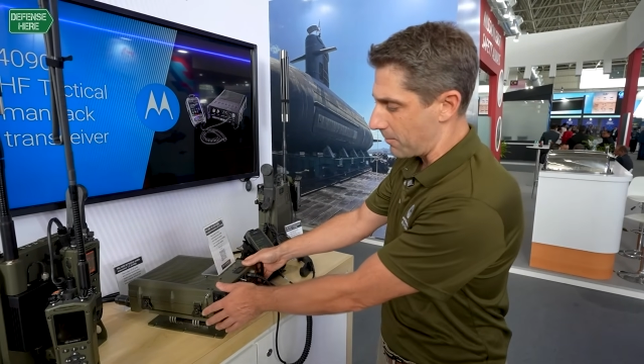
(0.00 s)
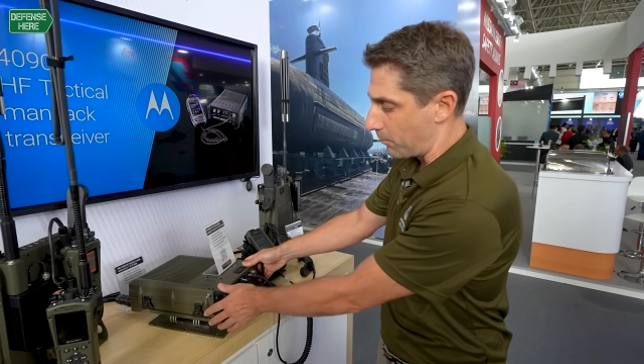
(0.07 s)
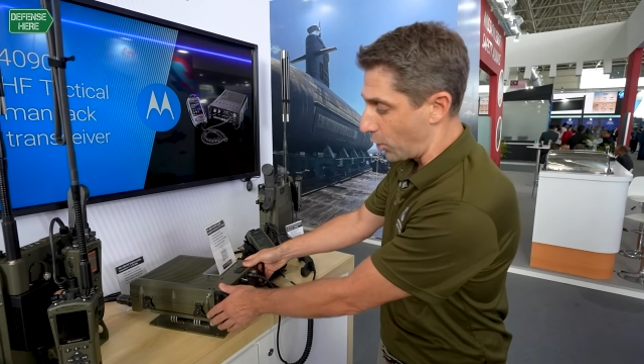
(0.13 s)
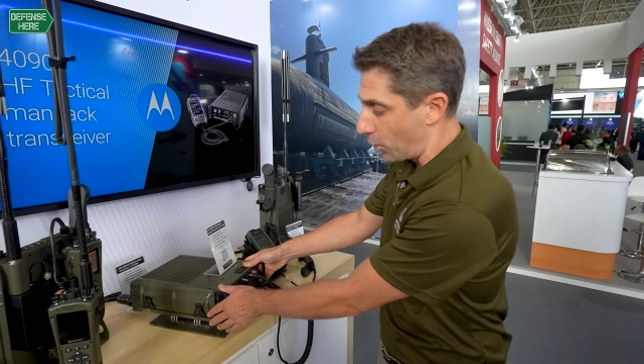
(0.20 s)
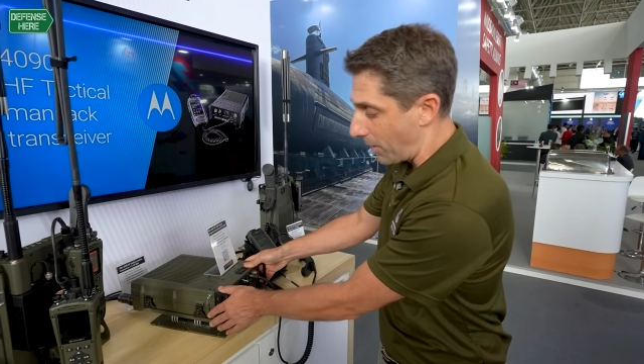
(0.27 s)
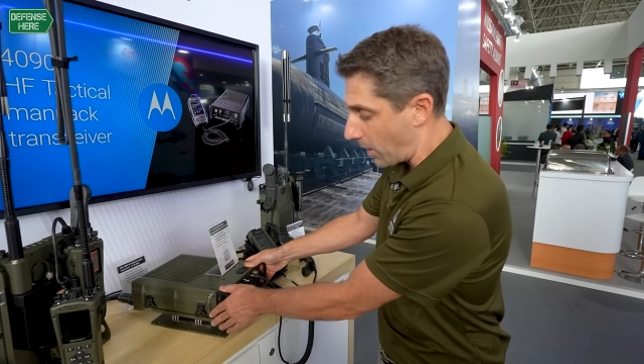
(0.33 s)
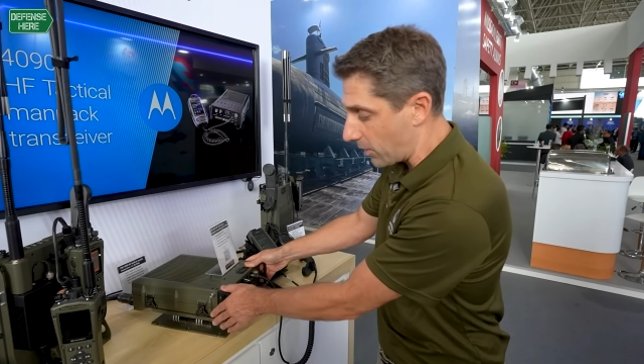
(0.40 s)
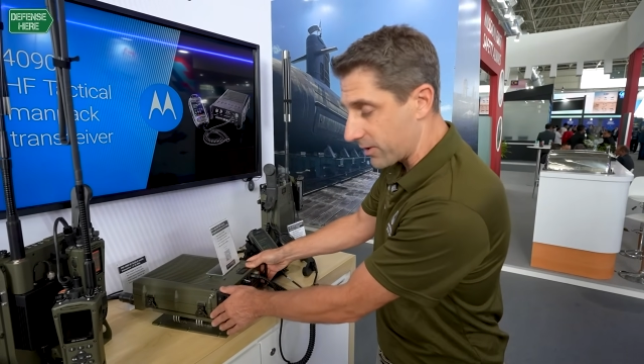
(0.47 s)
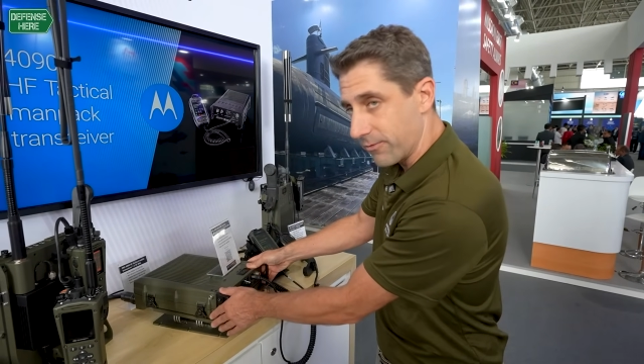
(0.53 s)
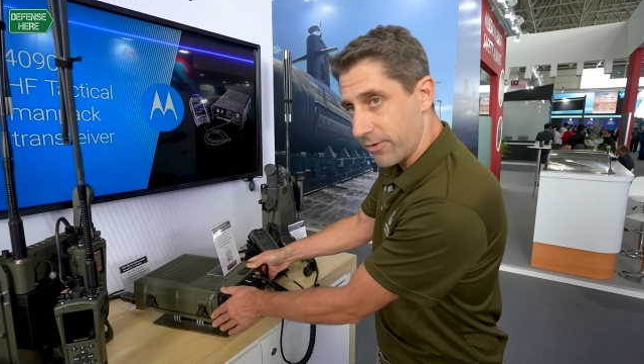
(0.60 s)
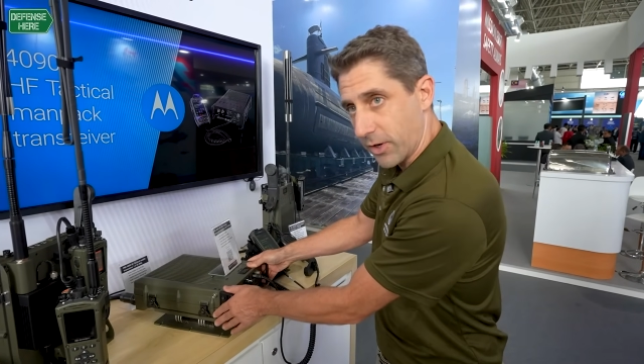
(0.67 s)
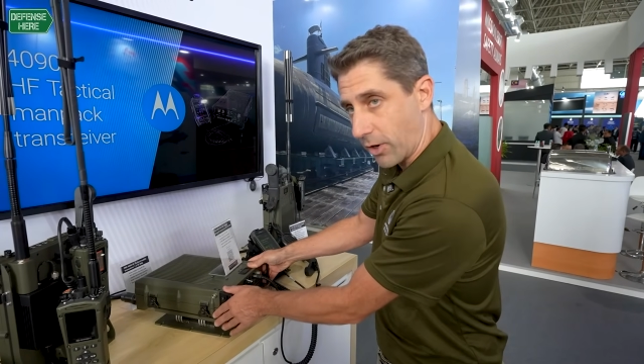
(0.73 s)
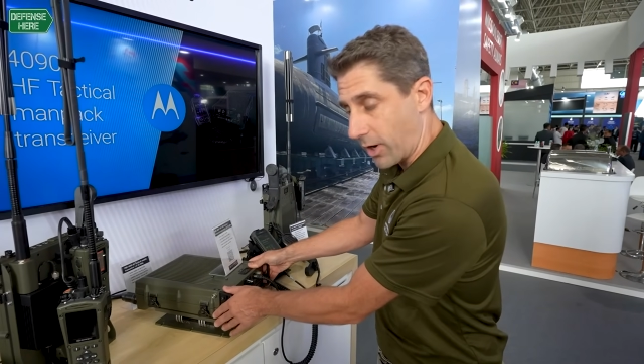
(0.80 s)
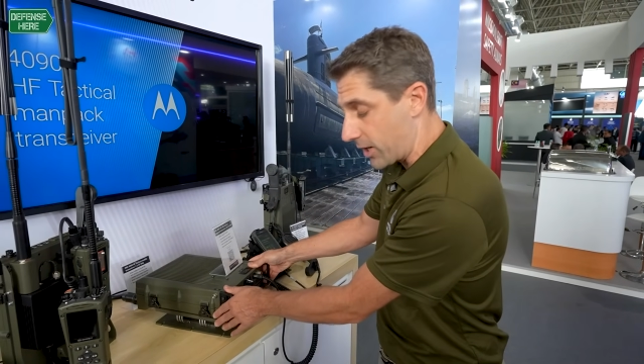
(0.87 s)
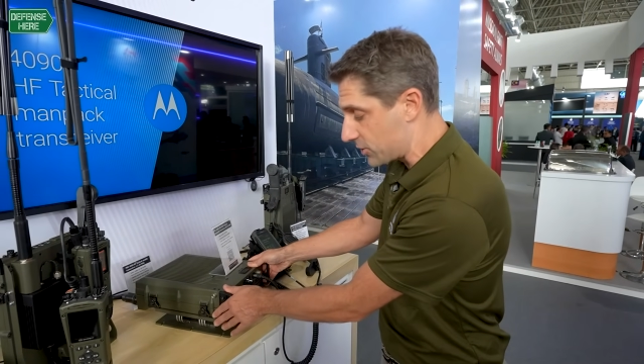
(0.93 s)
a mobile
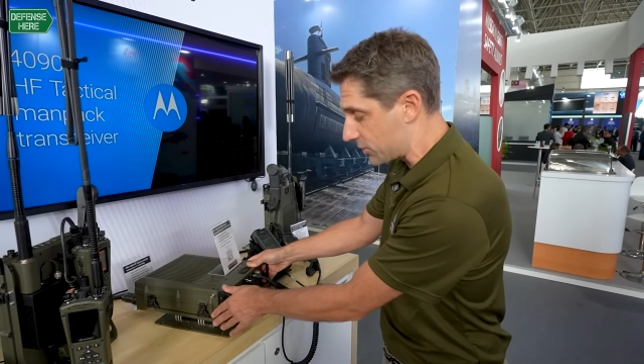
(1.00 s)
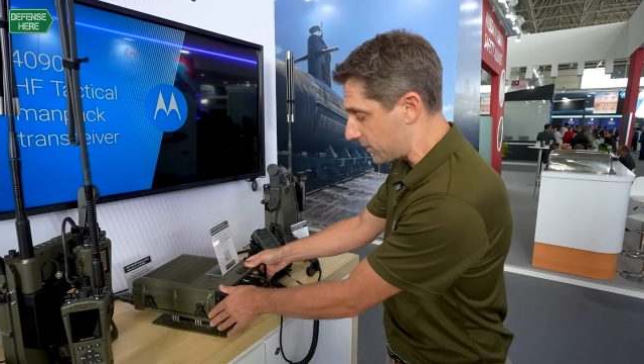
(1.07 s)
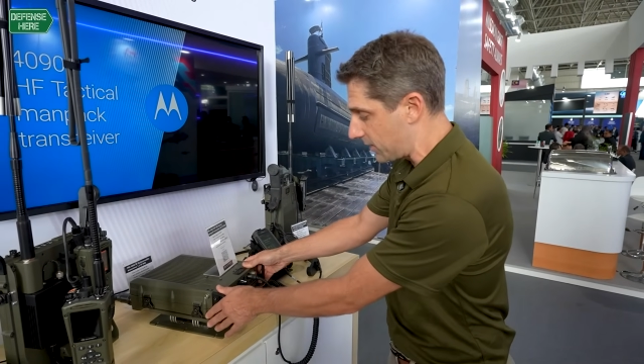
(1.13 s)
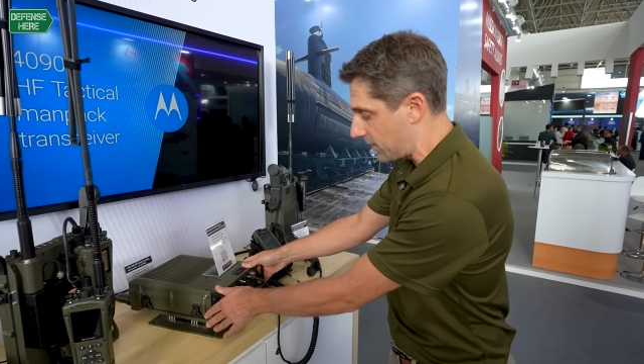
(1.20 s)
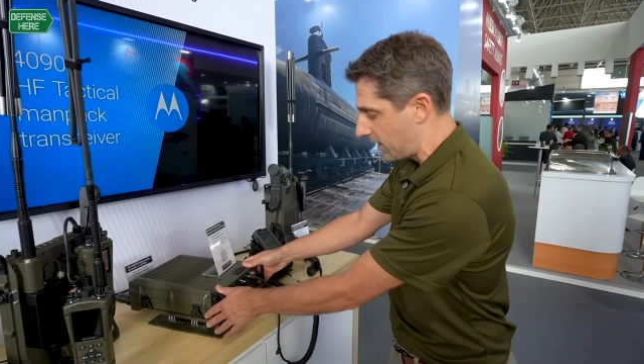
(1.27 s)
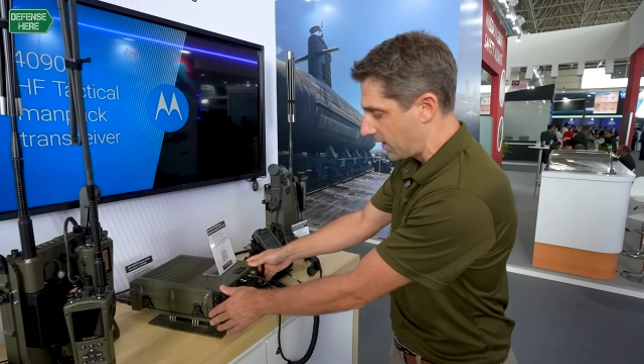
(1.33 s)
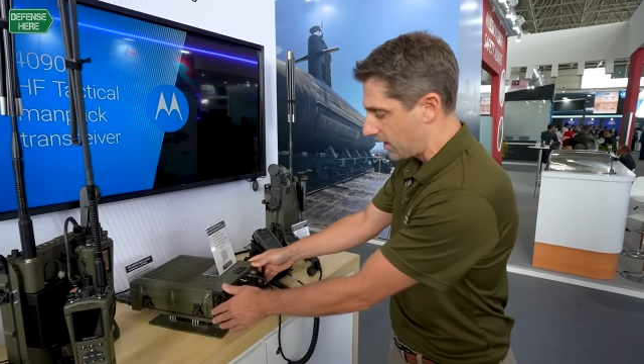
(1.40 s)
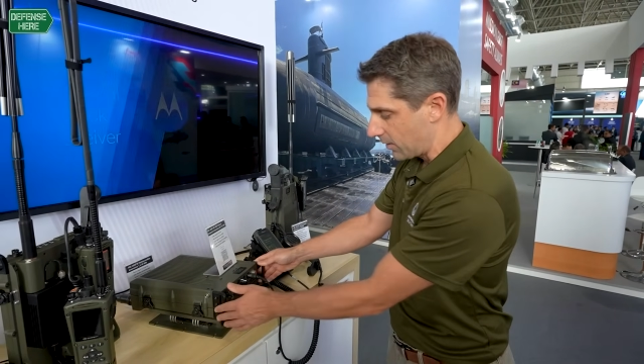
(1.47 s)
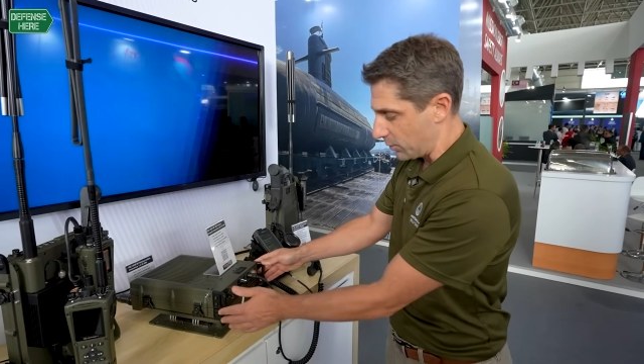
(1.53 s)
configuration,